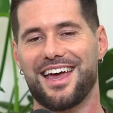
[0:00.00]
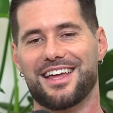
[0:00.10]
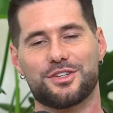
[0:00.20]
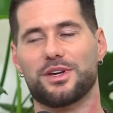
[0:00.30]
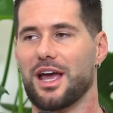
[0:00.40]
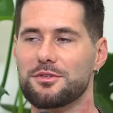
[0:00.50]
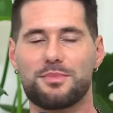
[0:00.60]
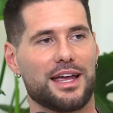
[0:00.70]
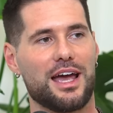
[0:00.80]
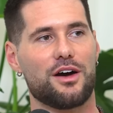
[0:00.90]
And so he comes
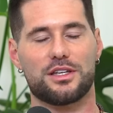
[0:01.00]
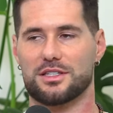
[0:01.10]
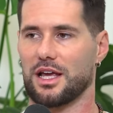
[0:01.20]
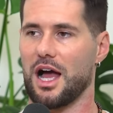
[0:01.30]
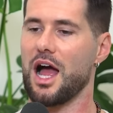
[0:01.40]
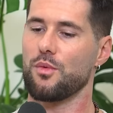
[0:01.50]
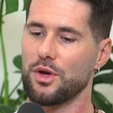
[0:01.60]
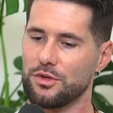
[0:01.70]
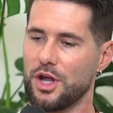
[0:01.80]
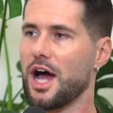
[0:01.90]
back out and he's like, I
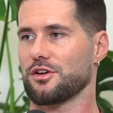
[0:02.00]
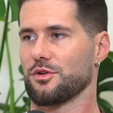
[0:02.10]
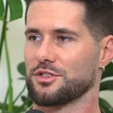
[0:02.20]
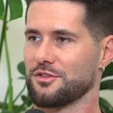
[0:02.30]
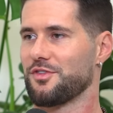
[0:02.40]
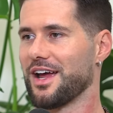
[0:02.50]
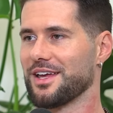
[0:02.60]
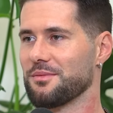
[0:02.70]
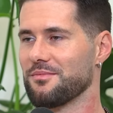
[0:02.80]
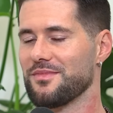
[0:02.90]
will not crucify
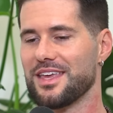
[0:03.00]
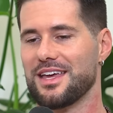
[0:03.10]
him.